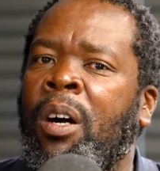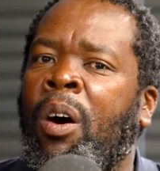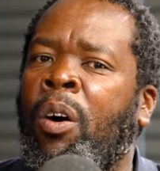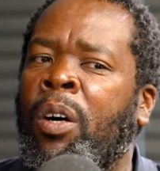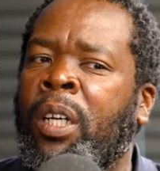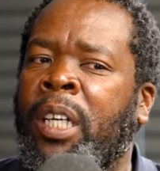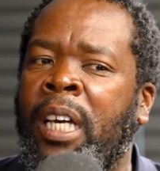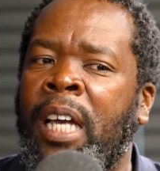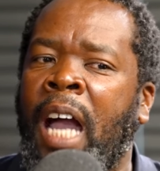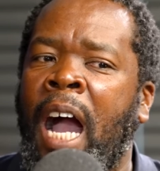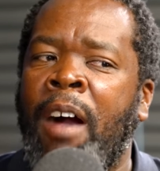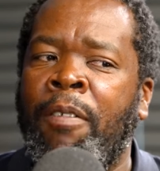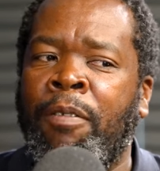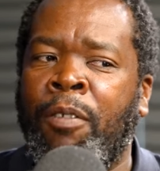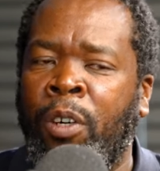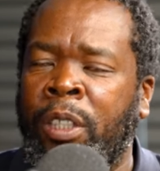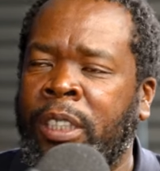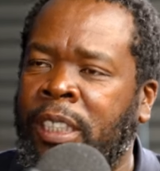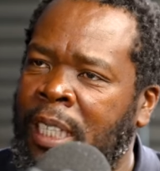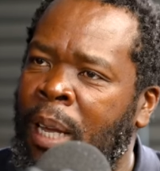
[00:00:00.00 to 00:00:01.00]
Okay, I've
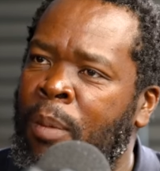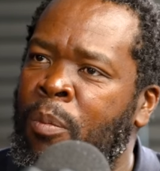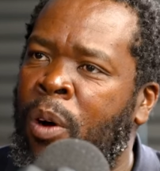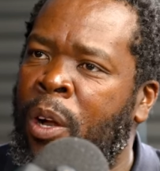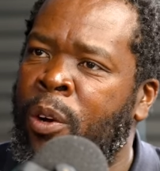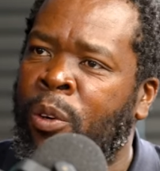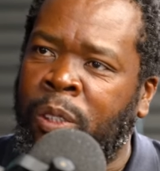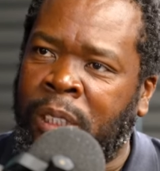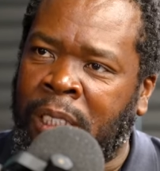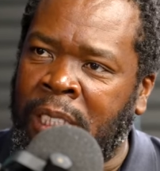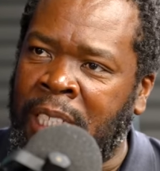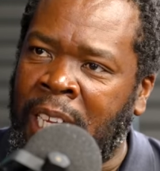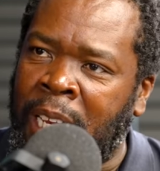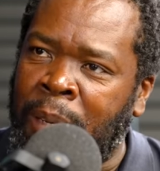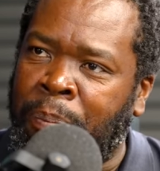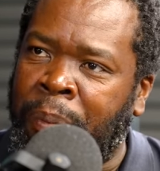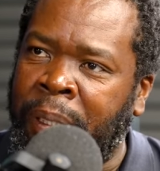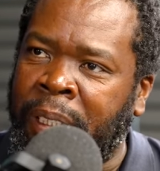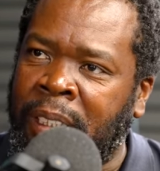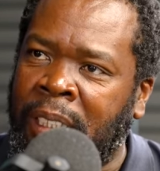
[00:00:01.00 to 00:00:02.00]
got someone who's in
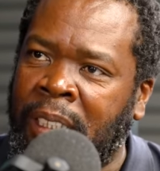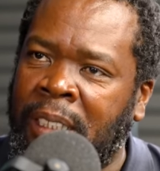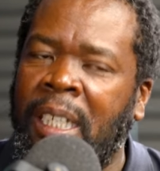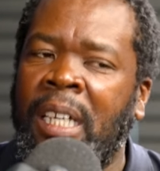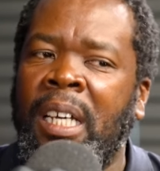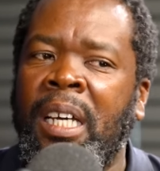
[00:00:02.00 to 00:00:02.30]
that business.